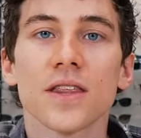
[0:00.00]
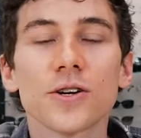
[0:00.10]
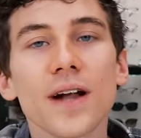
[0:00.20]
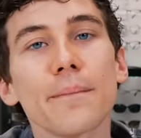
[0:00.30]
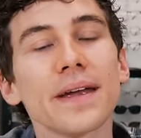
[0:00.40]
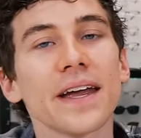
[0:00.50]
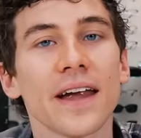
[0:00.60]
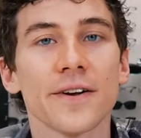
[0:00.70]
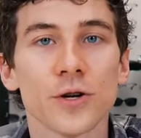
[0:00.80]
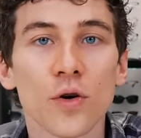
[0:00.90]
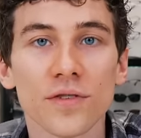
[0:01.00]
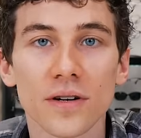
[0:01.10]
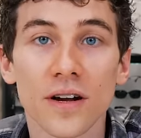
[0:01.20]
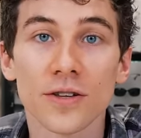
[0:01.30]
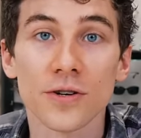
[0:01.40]
they're not being carried over
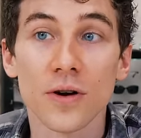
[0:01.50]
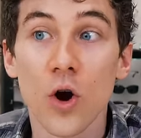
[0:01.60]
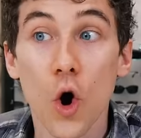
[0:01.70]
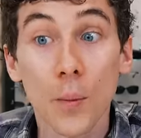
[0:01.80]
because you're